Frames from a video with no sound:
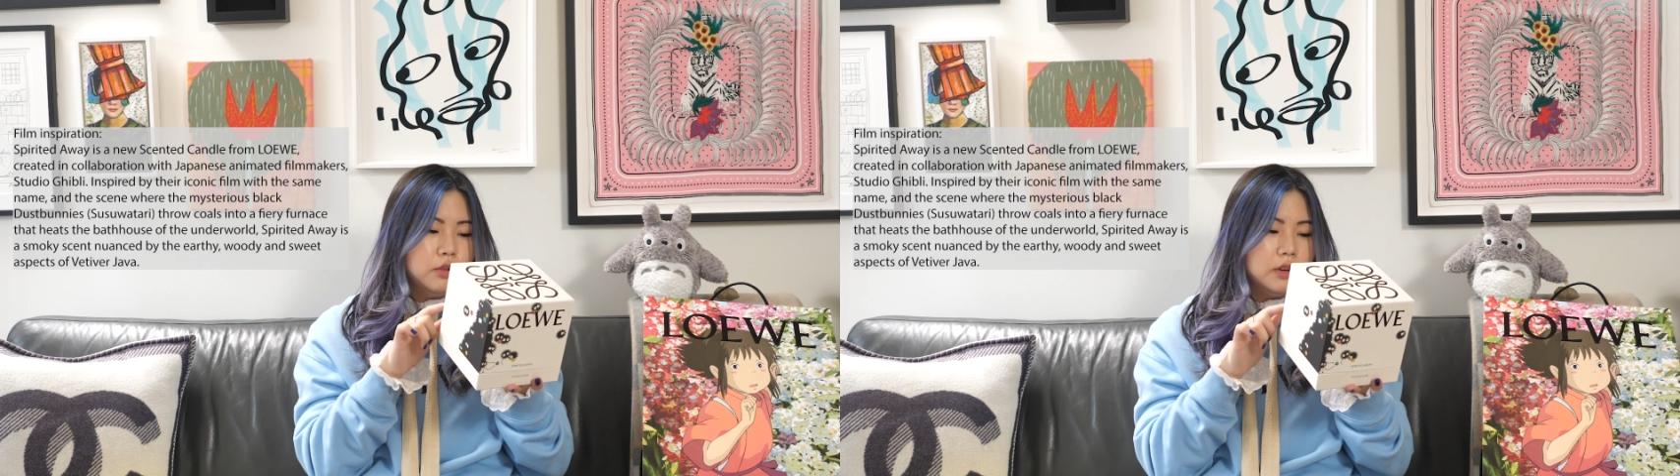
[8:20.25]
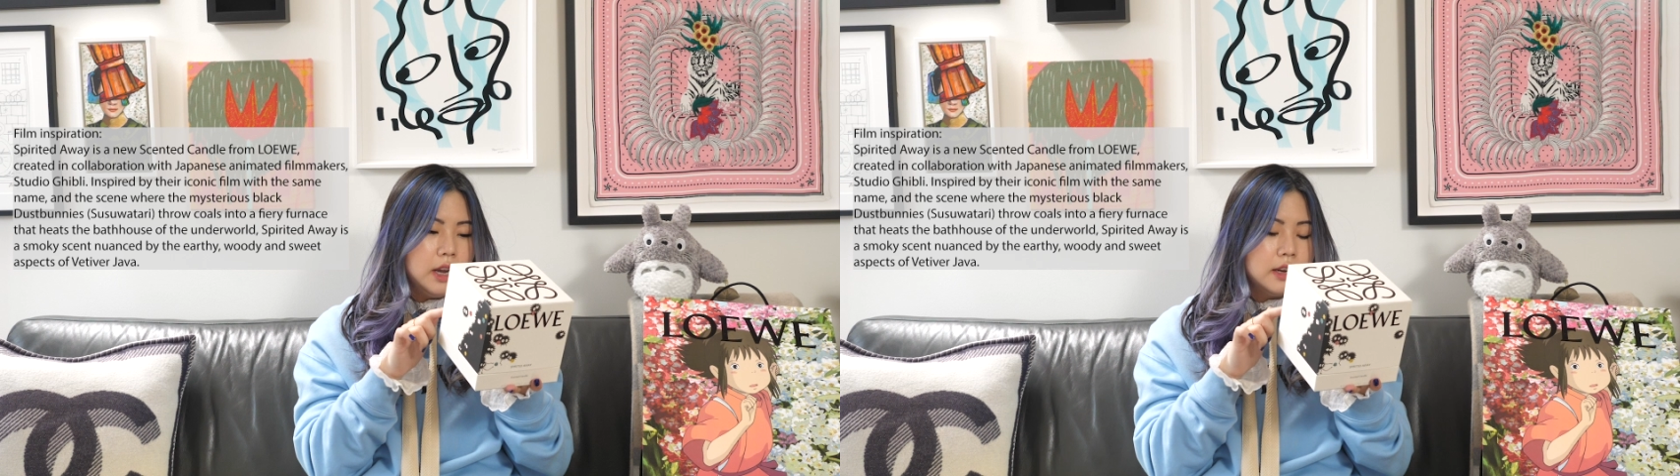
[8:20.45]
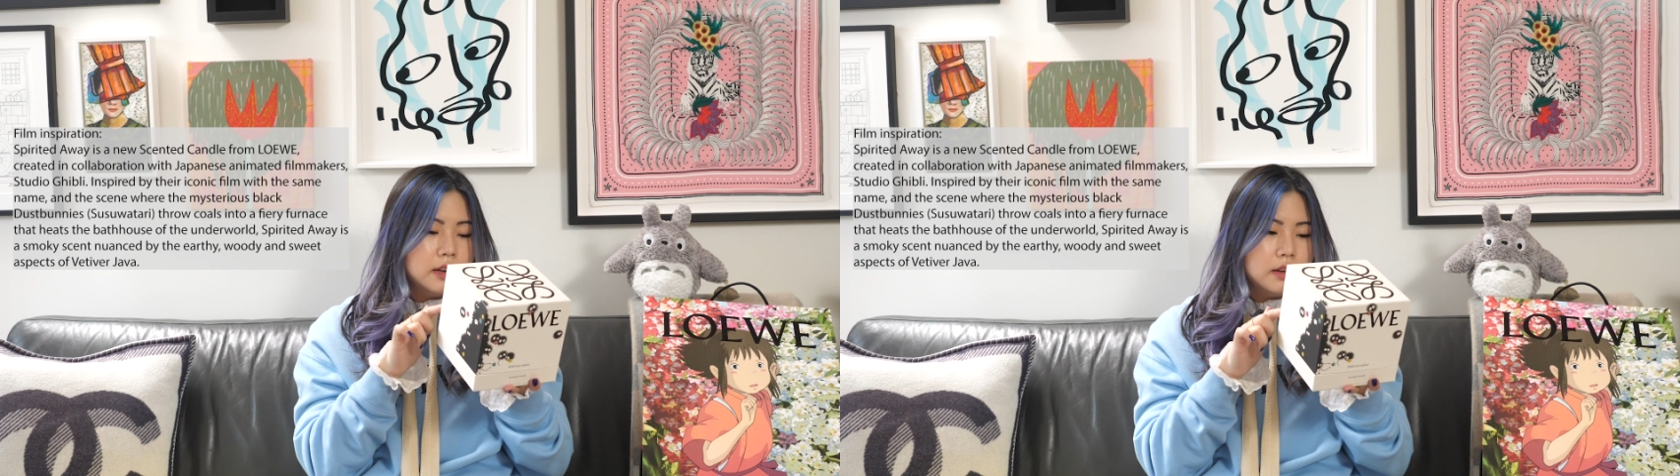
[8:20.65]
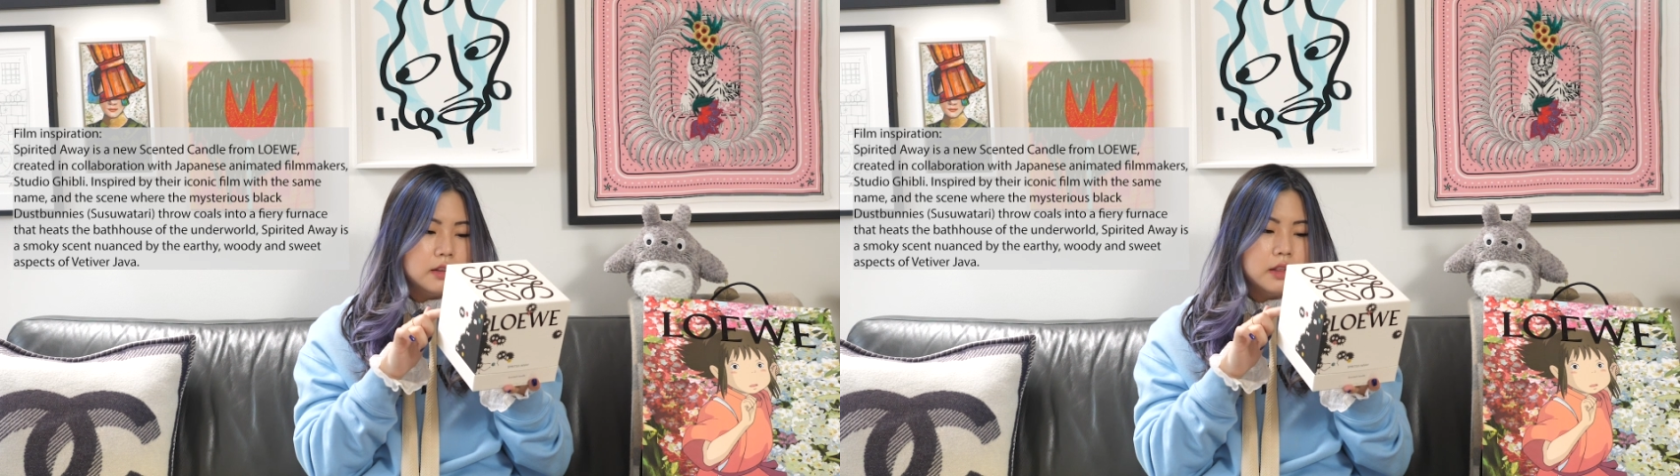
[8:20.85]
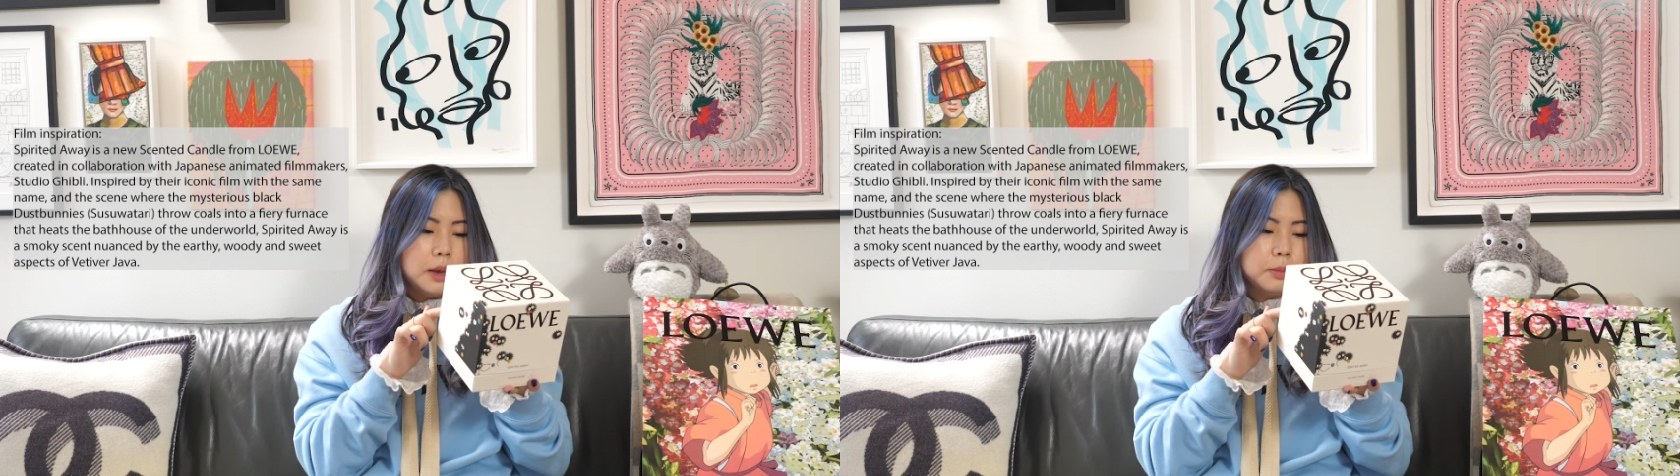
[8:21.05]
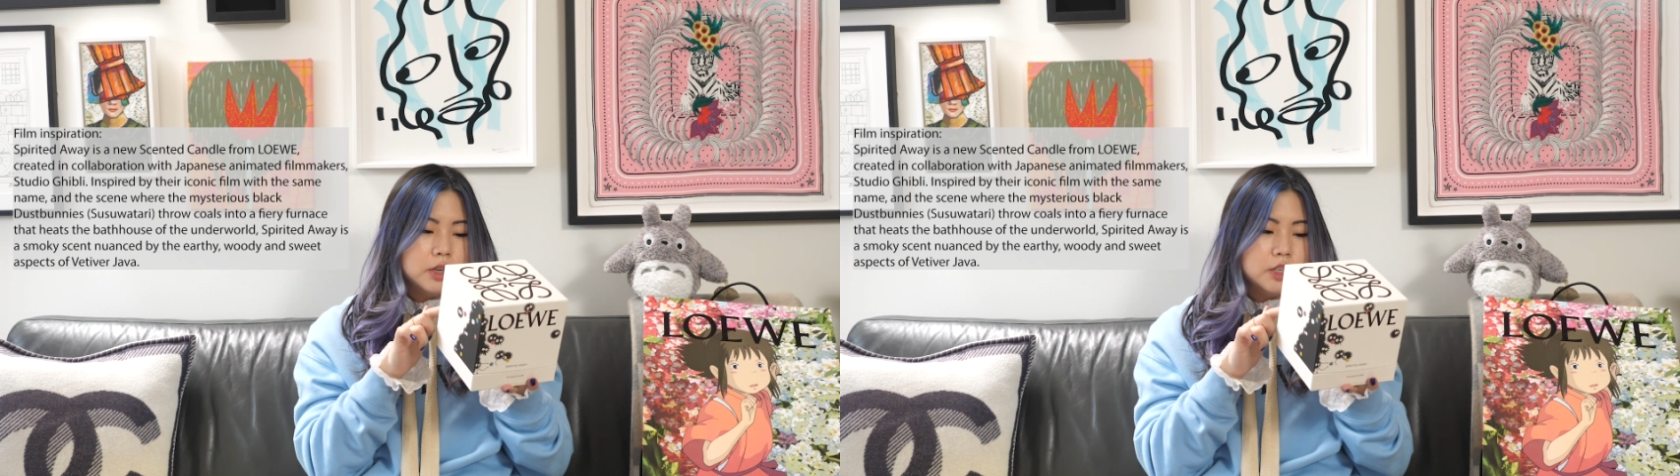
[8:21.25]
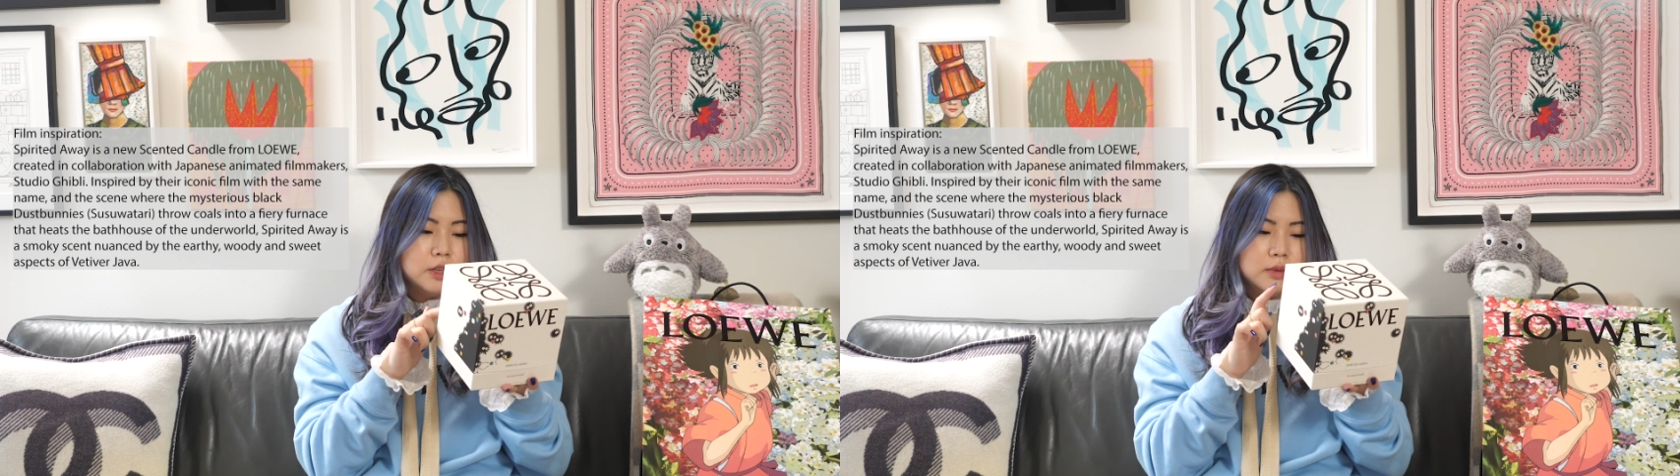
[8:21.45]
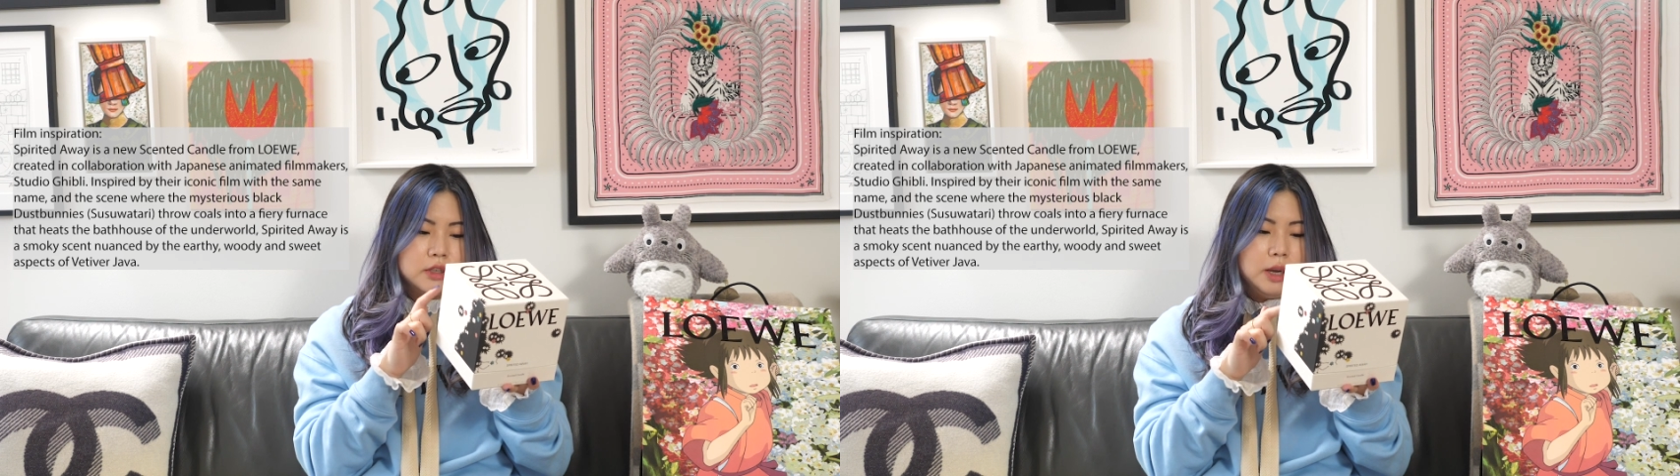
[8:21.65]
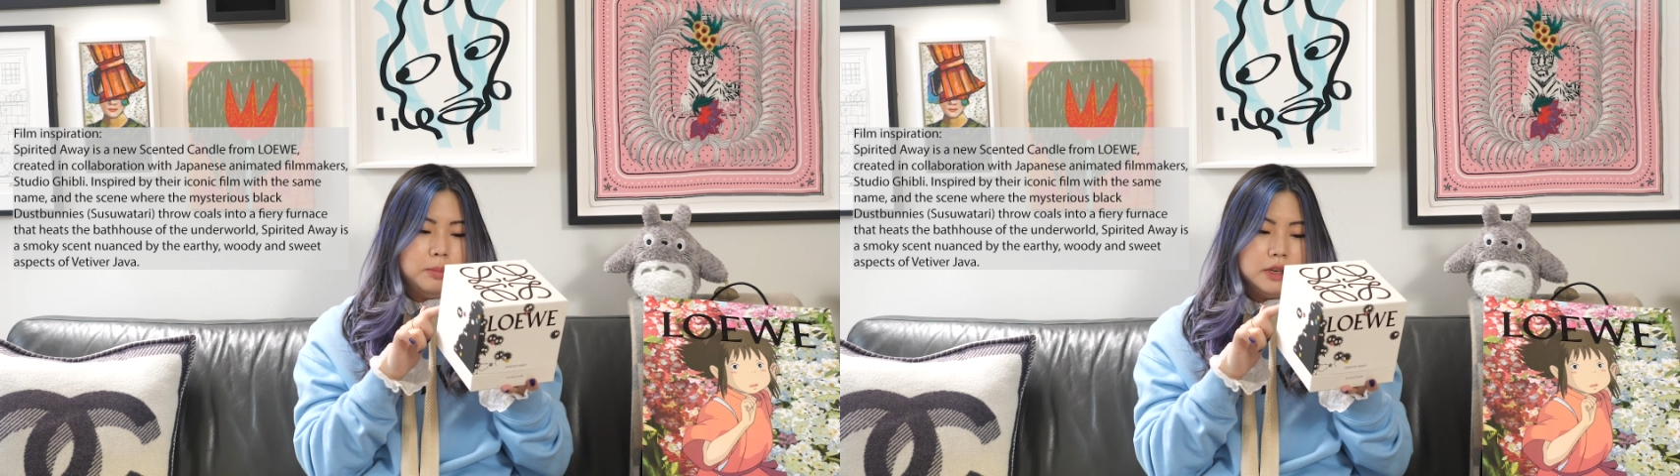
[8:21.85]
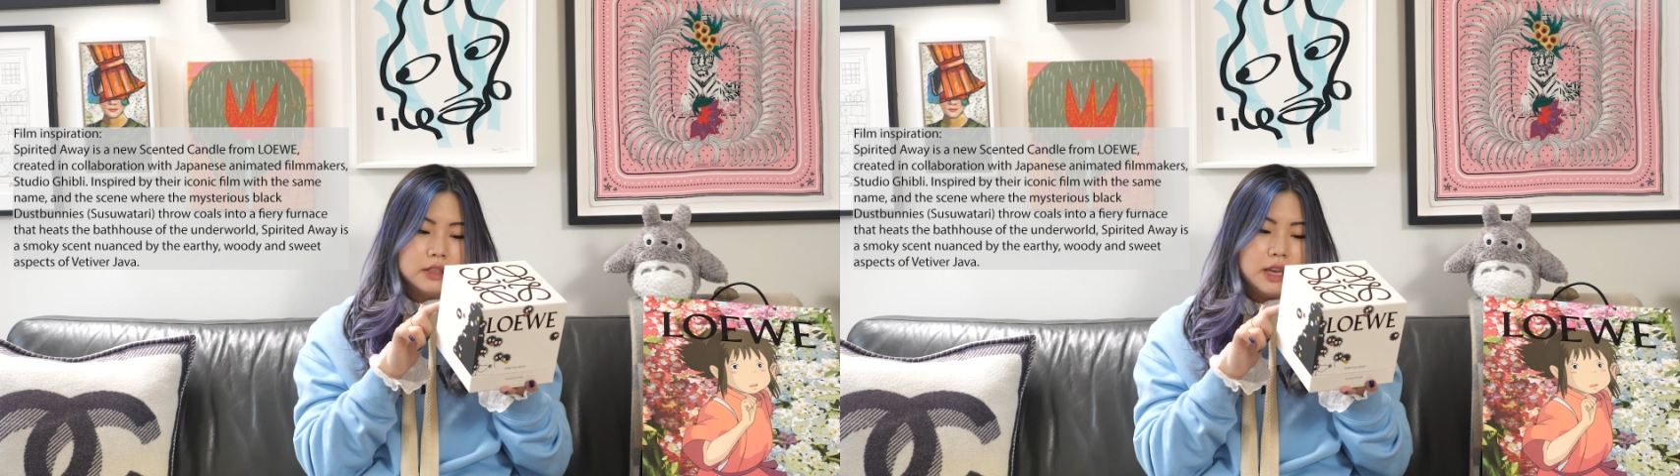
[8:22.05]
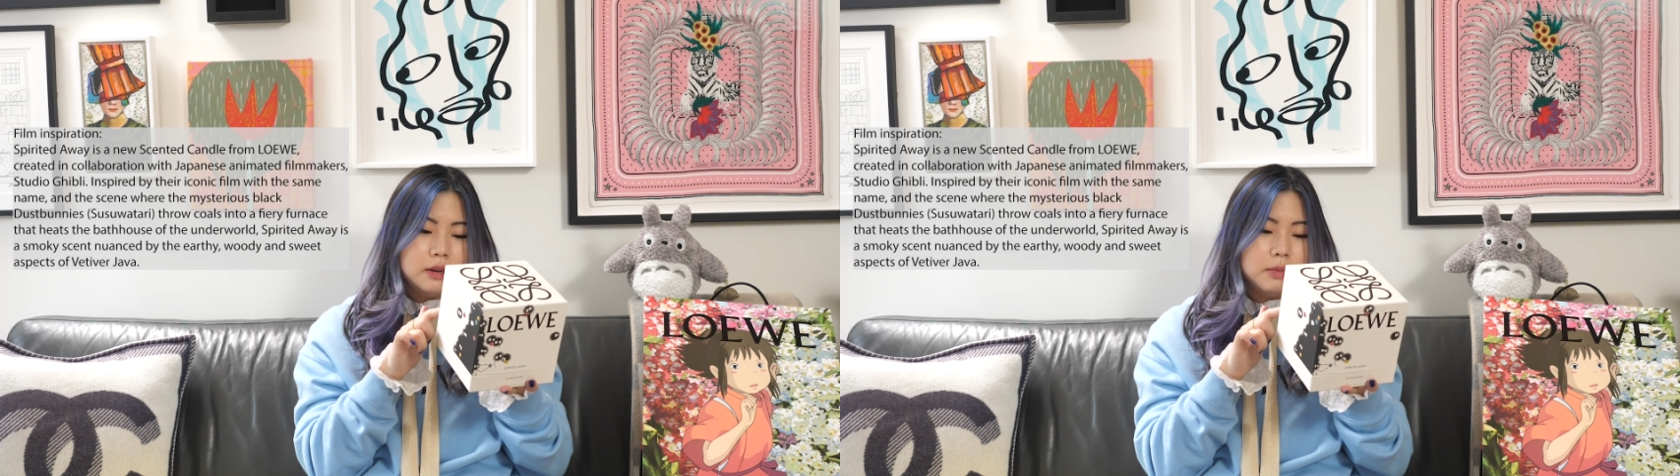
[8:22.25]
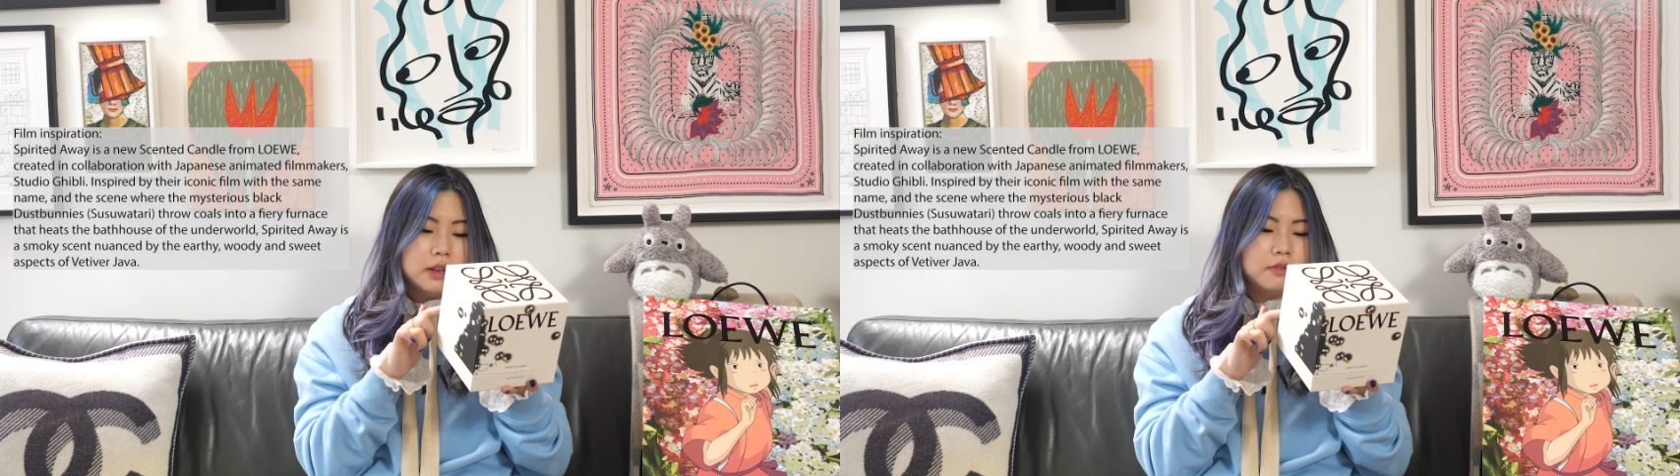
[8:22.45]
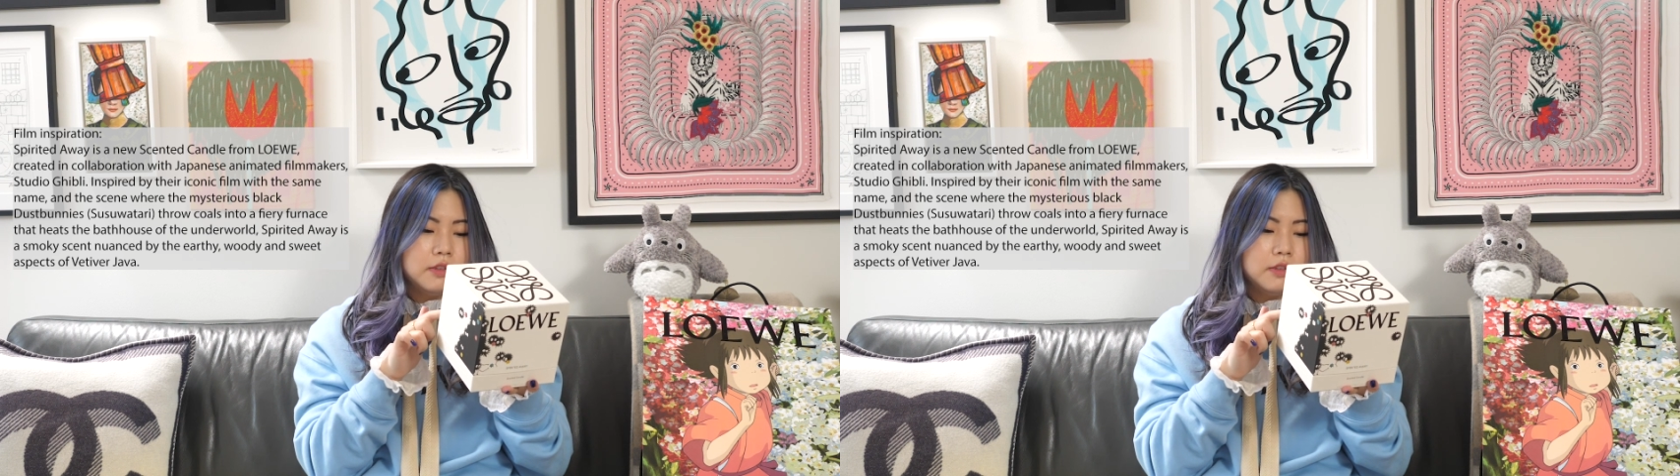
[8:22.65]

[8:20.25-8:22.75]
created in collaboration with Japanese animated